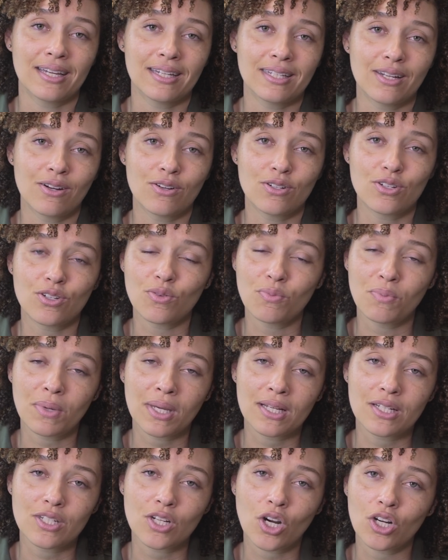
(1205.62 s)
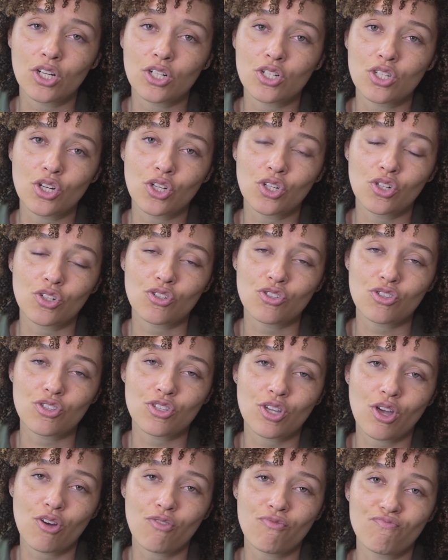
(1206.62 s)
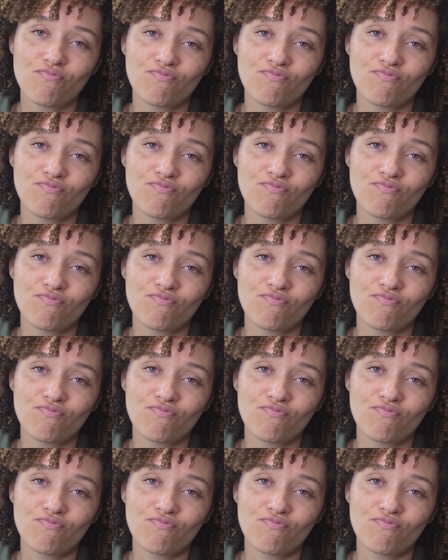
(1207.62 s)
you know, two big dark circles. So